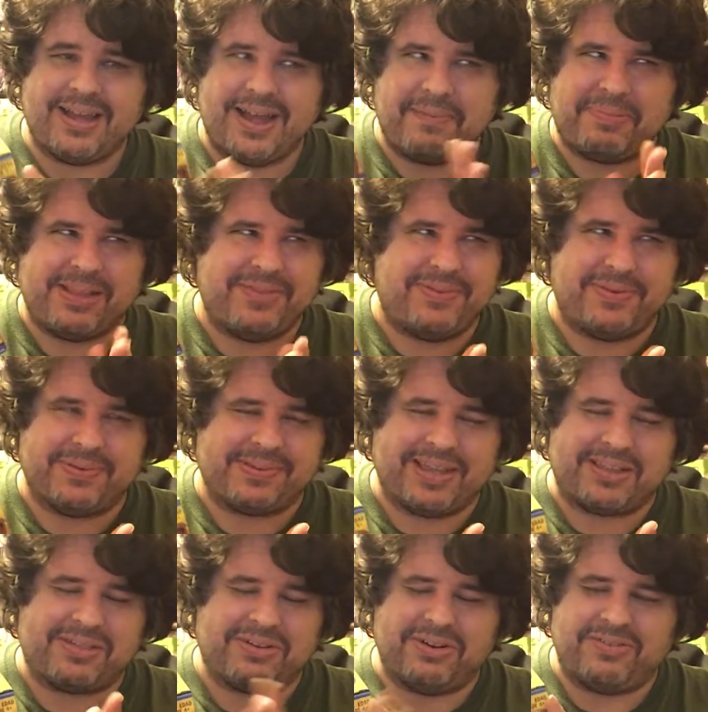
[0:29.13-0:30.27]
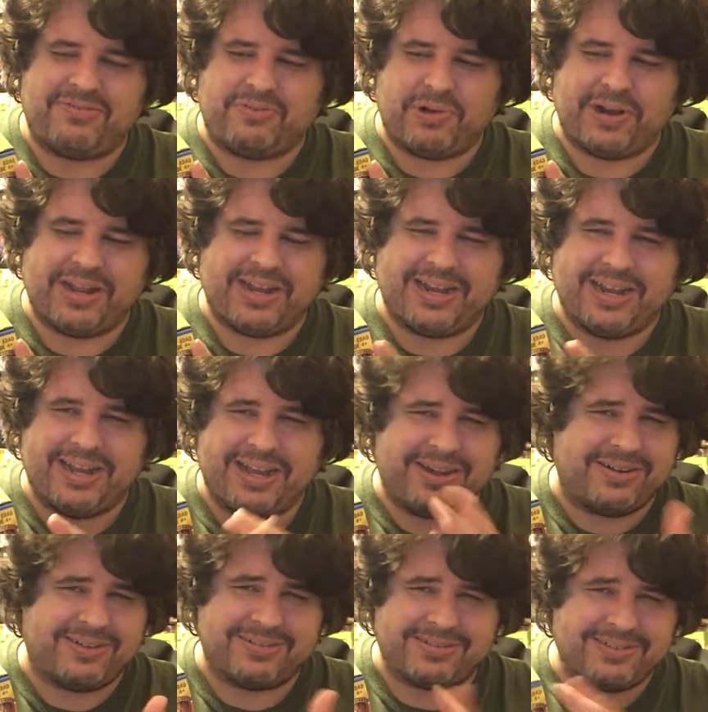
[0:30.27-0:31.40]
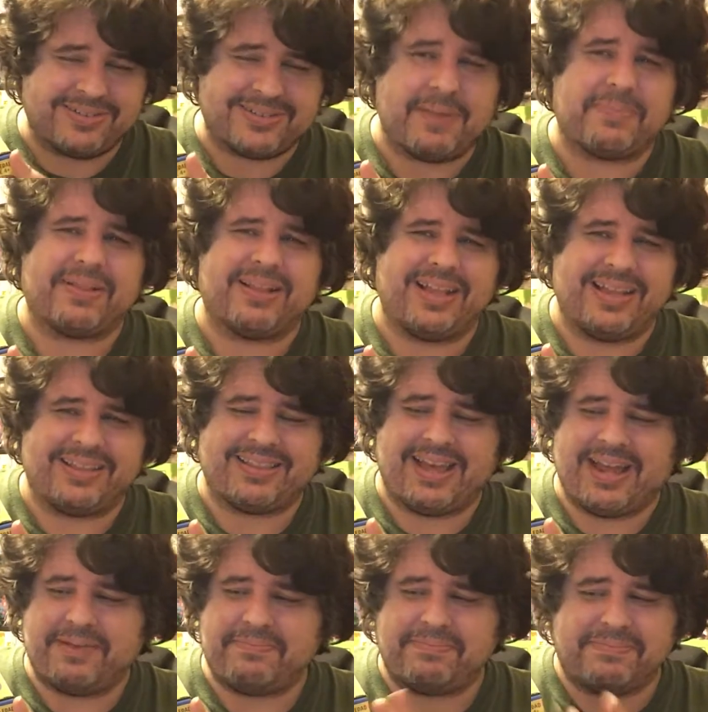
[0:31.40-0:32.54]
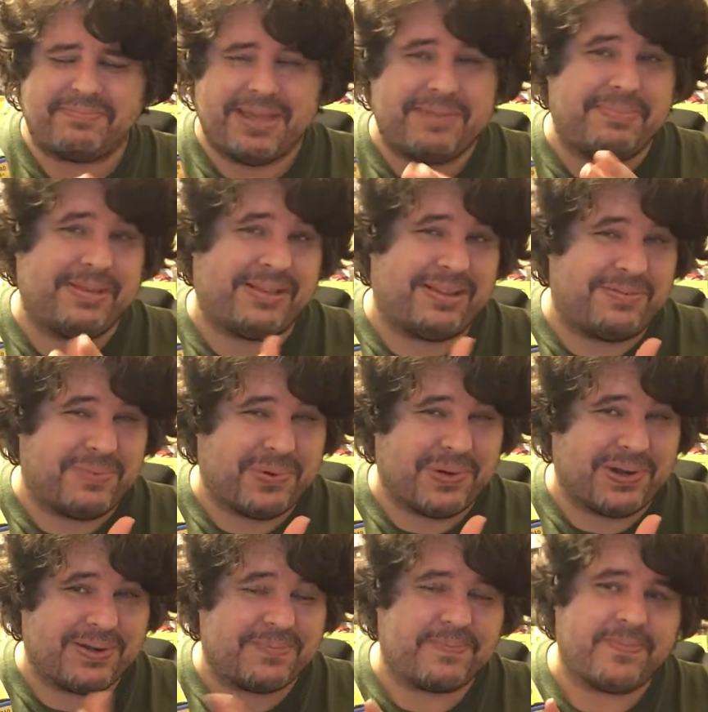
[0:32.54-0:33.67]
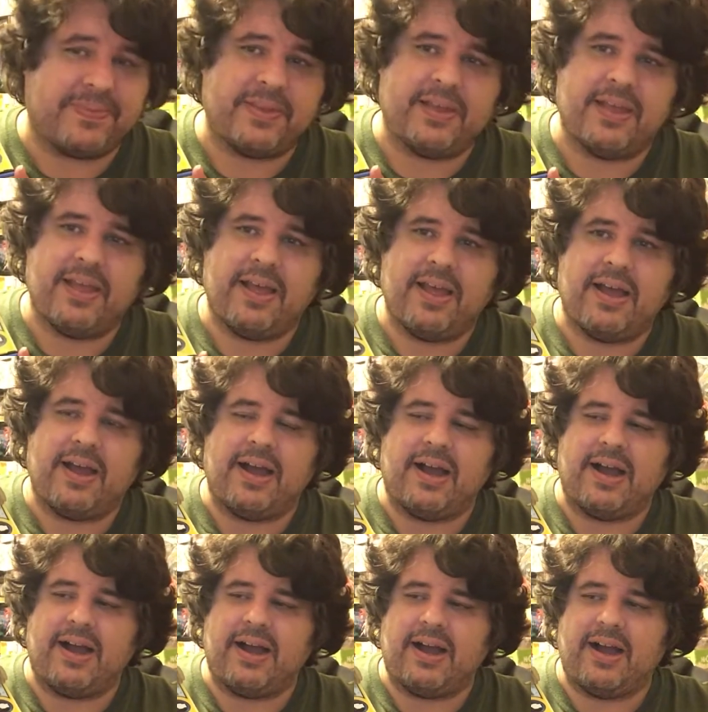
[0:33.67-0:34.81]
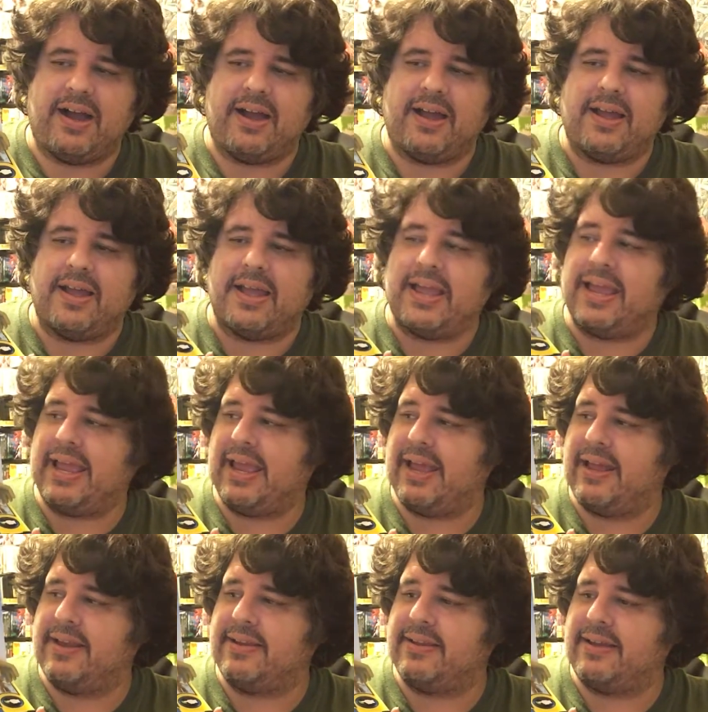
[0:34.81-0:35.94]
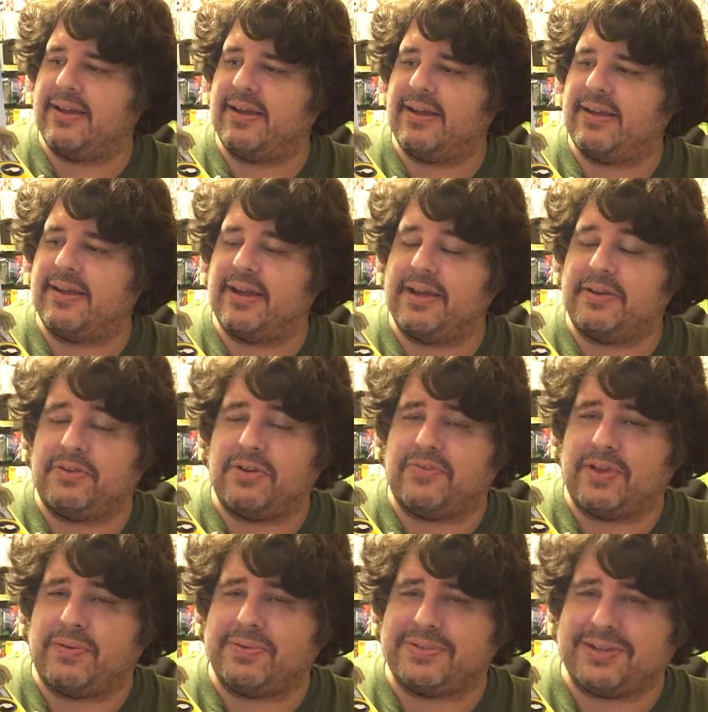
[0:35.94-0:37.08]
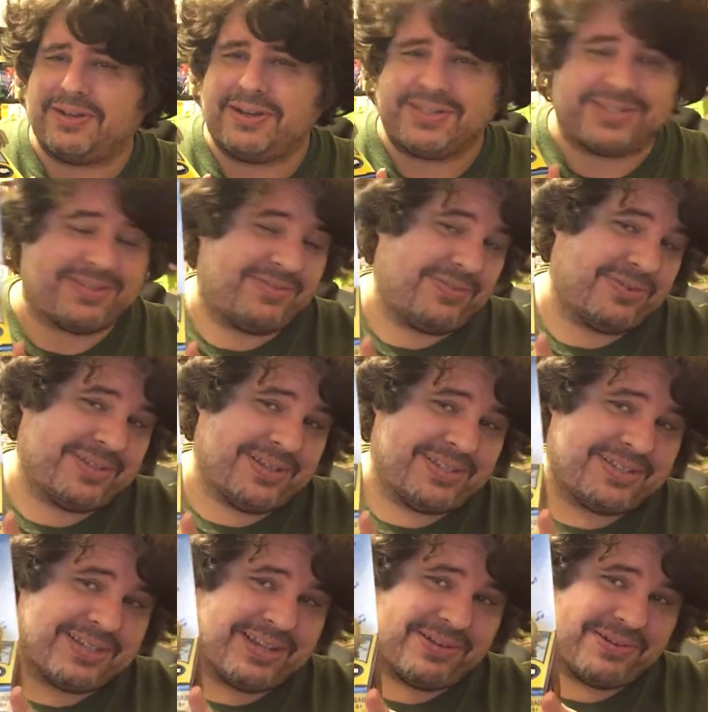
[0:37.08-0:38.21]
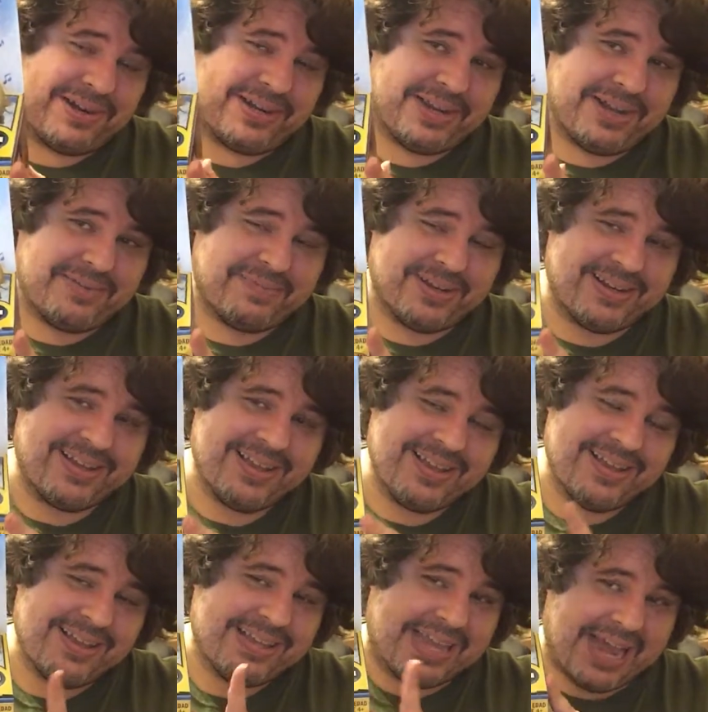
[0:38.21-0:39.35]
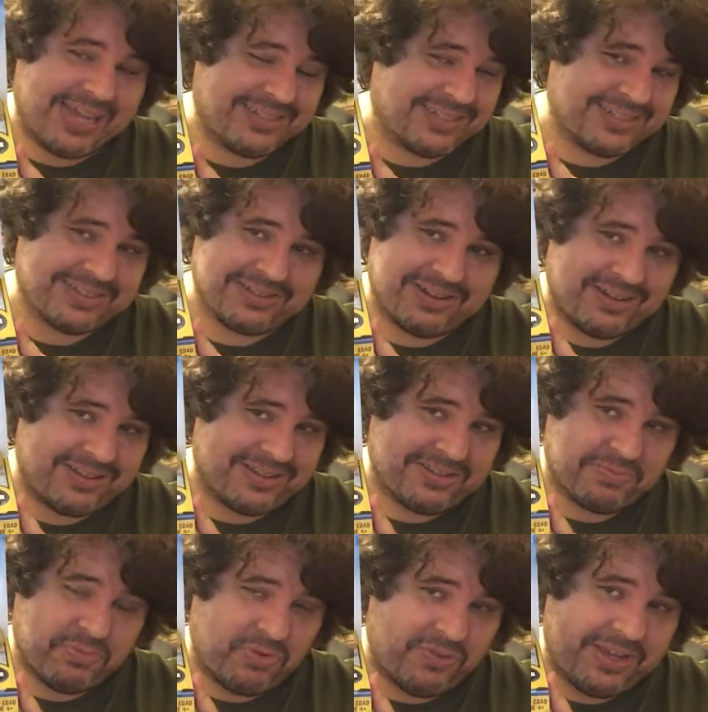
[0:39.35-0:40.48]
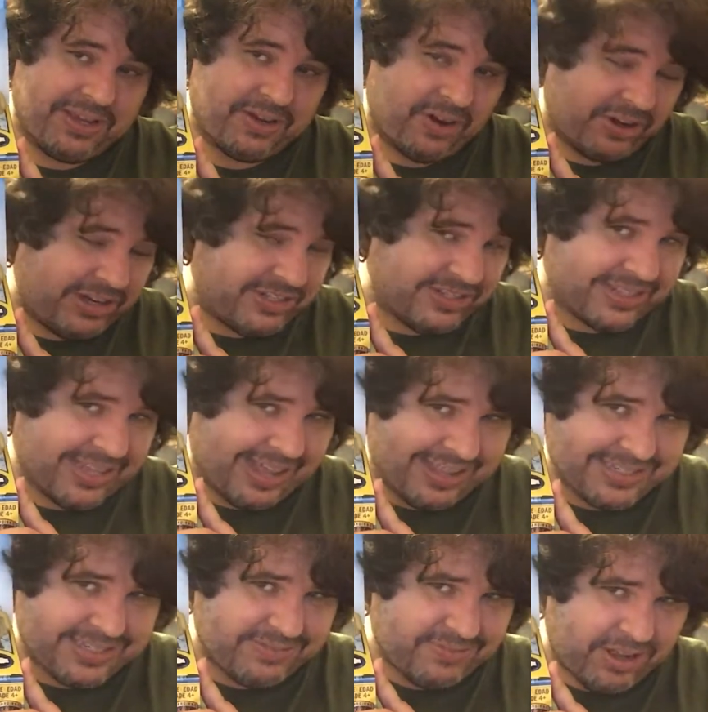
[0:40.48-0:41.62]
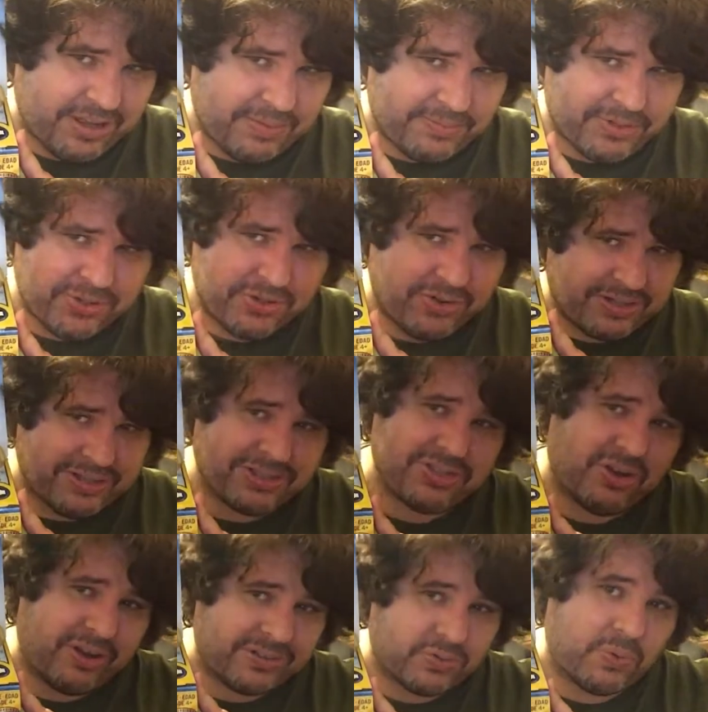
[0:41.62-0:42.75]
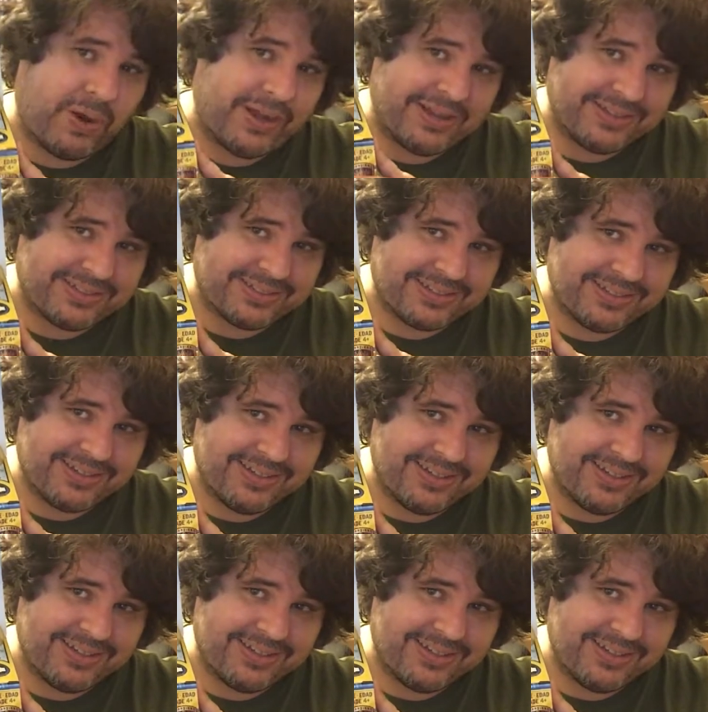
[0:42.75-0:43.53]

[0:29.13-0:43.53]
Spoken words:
I believe he was like $34.99 or something like that, maybe a little more. I don't know if that was if it was on sale right now, but yeah, I just saw this movie, Guardians of the Galaxy Volume 2. I just saw it twice.